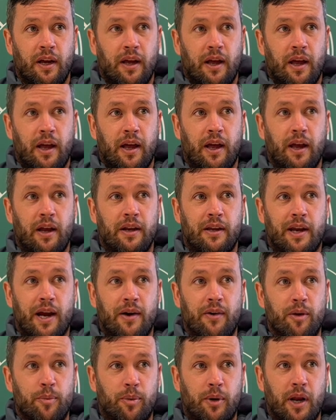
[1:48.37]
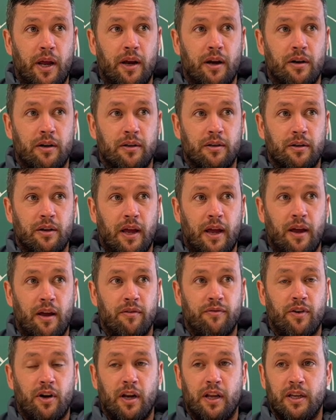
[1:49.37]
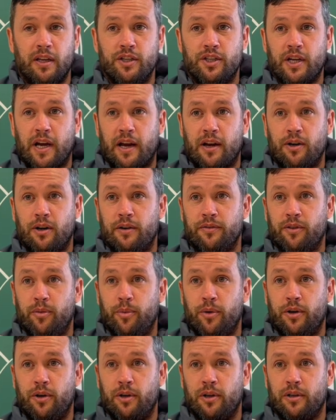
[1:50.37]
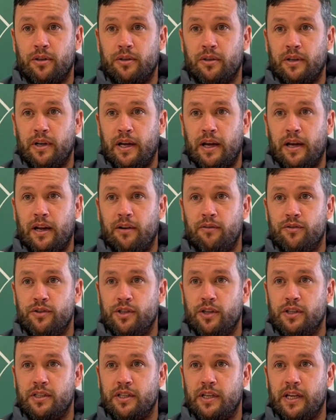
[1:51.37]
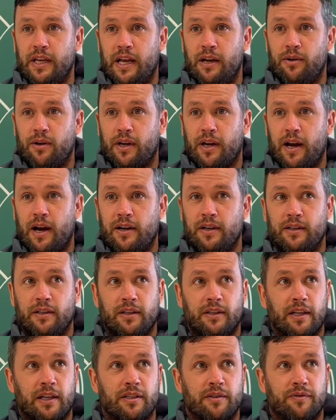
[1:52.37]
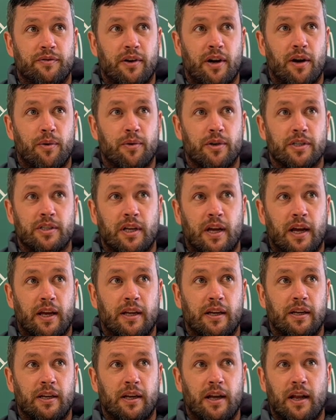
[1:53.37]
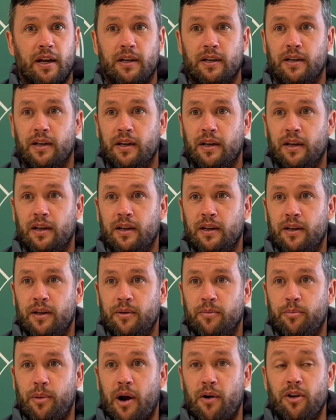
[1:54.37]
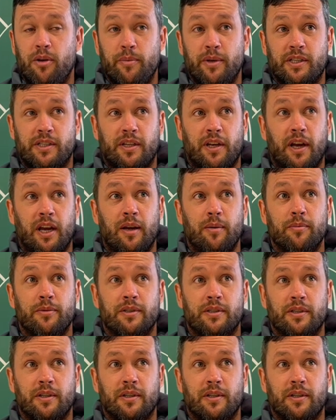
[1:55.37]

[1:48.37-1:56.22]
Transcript: the Kerry player volley and jack off the ball, and it results in a yellow card. I think that's a far worse tackle than Barry mistimed